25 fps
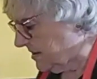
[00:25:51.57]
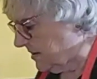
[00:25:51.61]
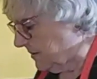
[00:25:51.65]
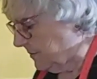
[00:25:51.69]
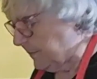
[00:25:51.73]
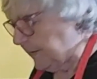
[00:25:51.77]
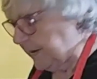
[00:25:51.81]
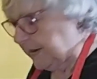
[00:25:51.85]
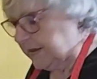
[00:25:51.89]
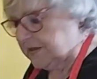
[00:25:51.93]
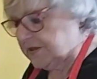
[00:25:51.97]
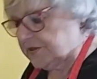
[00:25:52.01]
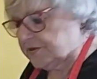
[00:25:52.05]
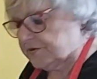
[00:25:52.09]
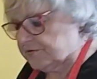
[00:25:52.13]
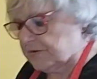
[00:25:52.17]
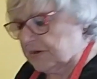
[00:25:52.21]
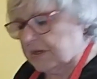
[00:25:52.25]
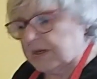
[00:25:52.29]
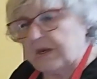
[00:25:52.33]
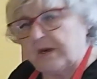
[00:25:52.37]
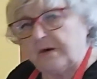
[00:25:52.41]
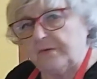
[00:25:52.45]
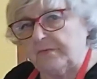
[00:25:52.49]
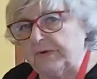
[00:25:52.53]

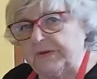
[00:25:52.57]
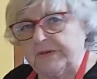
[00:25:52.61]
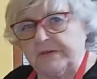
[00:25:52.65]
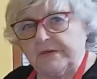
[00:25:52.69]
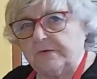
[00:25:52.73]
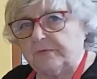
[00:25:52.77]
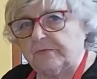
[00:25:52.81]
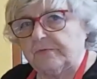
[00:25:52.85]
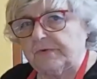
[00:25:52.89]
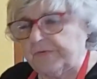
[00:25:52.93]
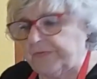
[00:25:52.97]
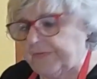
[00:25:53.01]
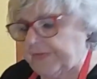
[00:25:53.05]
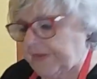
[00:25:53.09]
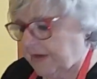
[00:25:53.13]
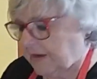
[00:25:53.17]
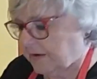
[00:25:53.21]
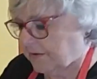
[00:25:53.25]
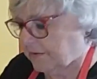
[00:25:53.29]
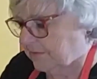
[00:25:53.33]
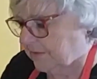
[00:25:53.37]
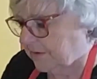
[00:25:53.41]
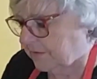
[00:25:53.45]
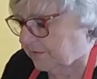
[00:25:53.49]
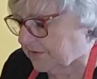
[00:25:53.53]
pastry, and we don't want that.
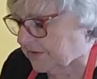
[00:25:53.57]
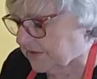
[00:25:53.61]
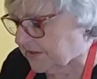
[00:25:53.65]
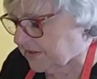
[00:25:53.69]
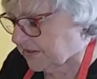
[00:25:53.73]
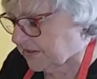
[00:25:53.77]
We want